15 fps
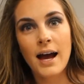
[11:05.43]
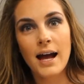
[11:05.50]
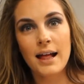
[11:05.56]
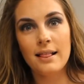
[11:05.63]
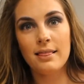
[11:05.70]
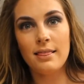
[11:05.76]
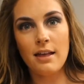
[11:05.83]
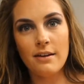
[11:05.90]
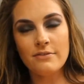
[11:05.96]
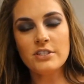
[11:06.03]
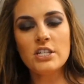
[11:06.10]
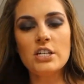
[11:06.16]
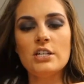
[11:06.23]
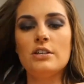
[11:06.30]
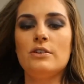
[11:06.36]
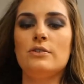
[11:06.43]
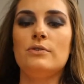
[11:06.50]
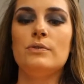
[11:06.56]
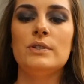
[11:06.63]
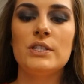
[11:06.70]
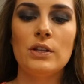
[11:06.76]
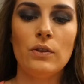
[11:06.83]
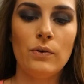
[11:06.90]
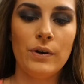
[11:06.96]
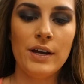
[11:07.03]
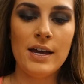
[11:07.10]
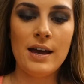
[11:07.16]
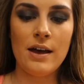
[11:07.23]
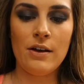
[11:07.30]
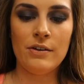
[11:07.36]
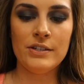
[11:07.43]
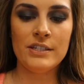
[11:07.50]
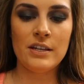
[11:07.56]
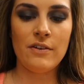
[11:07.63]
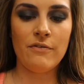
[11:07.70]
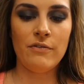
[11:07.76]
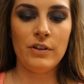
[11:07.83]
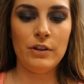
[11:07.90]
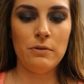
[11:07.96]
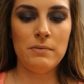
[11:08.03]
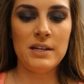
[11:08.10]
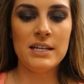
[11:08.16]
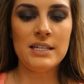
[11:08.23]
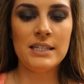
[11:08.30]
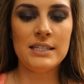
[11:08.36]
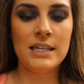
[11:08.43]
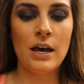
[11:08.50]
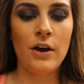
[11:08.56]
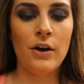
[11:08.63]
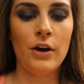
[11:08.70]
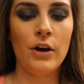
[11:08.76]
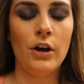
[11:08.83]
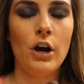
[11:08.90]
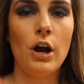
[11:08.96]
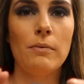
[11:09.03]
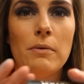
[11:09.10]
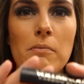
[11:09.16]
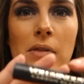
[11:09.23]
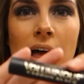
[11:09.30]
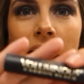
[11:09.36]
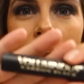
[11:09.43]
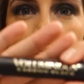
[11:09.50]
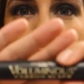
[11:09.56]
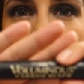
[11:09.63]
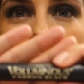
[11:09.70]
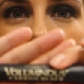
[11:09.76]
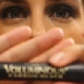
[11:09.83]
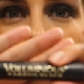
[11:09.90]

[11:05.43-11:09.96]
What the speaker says: I love to use L'Oreal's Voluminous Carbon Black